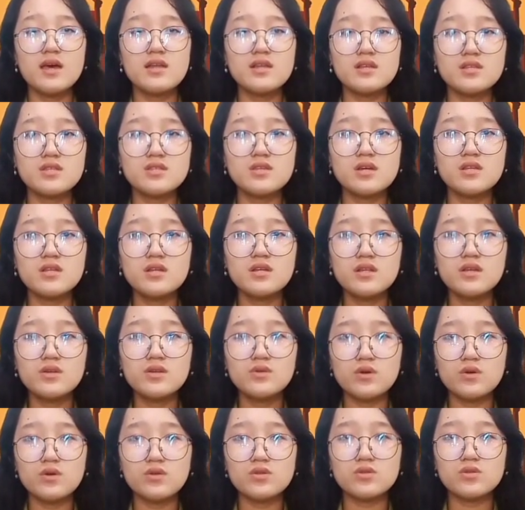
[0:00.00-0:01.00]
and it suddenly
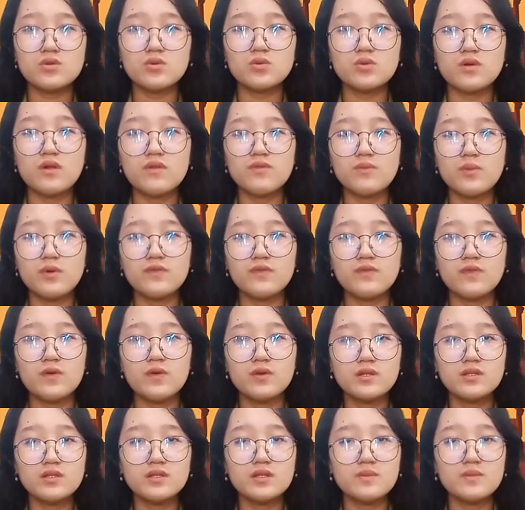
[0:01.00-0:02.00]
rose to
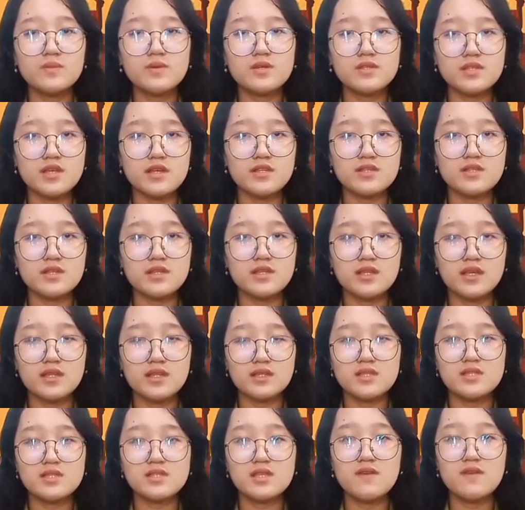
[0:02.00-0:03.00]
12.43% in
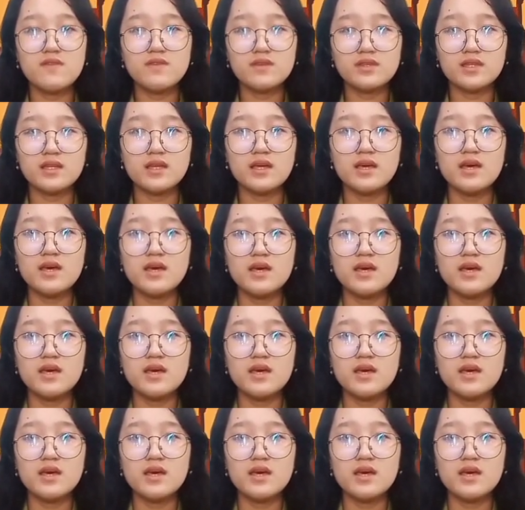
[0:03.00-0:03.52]
1970